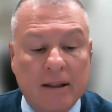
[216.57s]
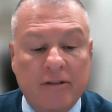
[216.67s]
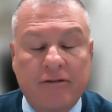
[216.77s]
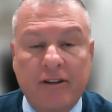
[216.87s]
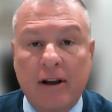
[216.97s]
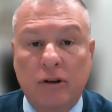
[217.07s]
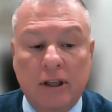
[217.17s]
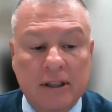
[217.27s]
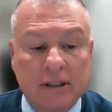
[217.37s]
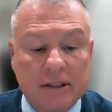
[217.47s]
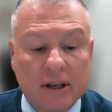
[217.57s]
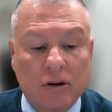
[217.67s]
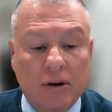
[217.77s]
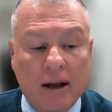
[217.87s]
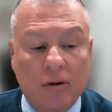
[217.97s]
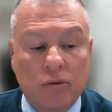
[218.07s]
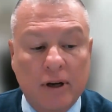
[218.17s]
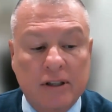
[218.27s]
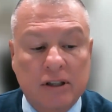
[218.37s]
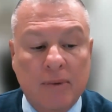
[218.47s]
And they failed to consider how
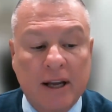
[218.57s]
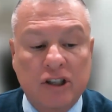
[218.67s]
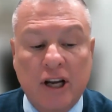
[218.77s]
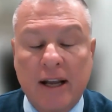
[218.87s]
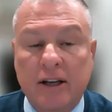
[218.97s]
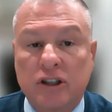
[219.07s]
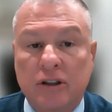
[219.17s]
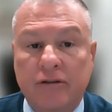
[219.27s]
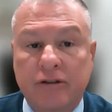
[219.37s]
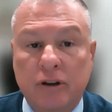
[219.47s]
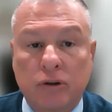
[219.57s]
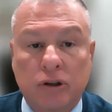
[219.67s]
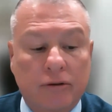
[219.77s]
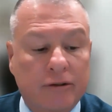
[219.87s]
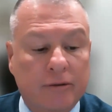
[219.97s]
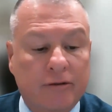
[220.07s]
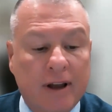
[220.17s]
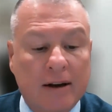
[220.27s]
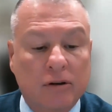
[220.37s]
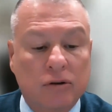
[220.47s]
risk may change in the future from
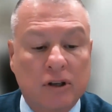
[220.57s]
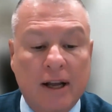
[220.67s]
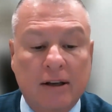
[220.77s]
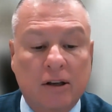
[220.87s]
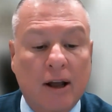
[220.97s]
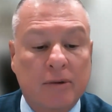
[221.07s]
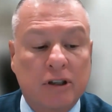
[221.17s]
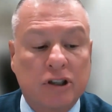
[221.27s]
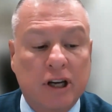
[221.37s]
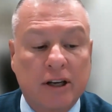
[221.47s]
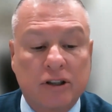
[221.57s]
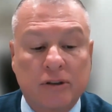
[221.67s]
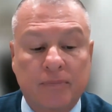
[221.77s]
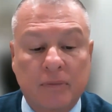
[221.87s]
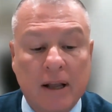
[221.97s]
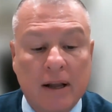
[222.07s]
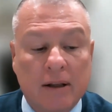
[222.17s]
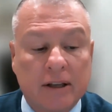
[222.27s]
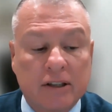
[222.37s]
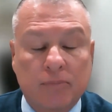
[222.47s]
factors like climate change.
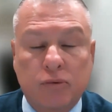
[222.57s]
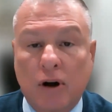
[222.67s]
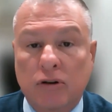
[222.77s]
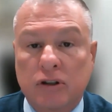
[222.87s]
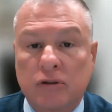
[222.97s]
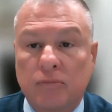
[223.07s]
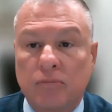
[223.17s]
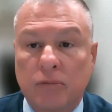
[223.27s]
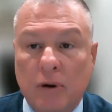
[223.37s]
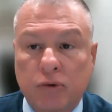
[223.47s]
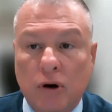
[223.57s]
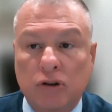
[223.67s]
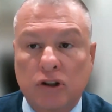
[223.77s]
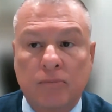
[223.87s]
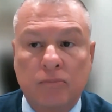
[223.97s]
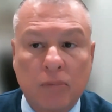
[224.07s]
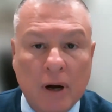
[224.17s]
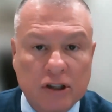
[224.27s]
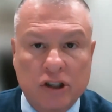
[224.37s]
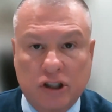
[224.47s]
This approach
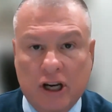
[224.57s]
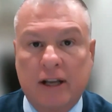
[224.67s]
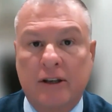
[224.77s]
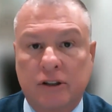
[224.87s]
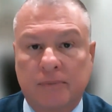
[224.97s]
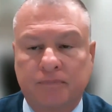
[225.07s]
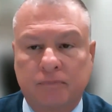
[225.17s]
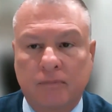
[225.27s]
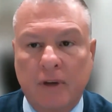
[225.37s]
must change.